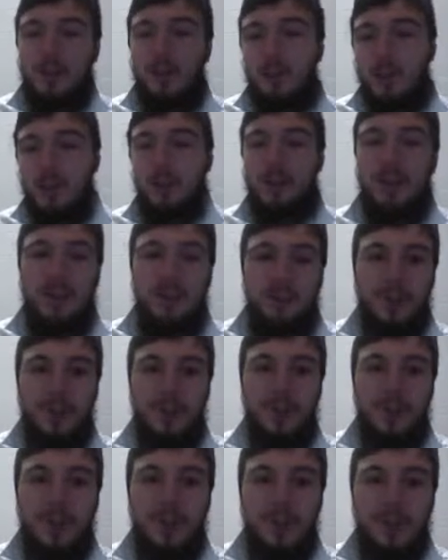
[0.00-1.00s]
People that
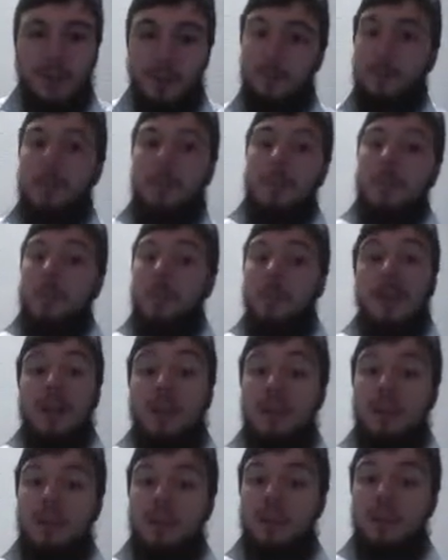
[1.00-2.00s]
played this game, and in
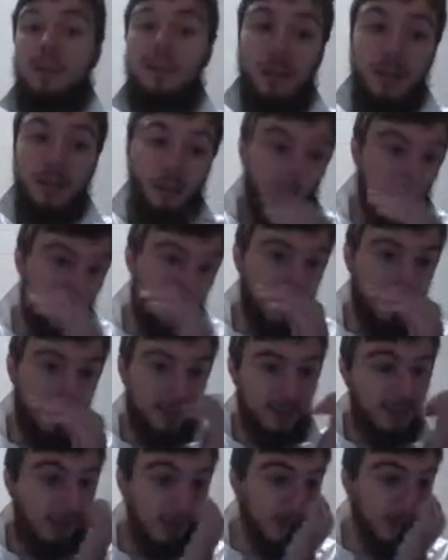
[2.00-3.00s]
fact, when it was
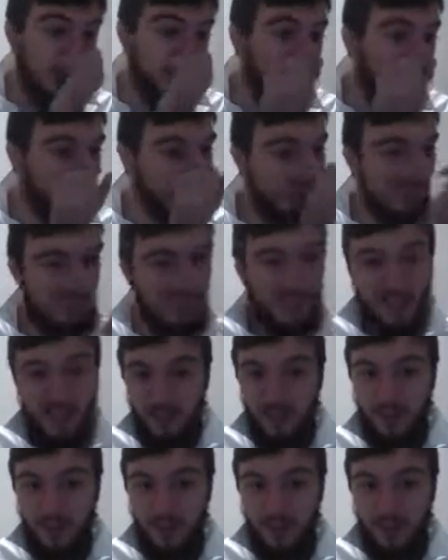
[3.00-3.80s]
in arcade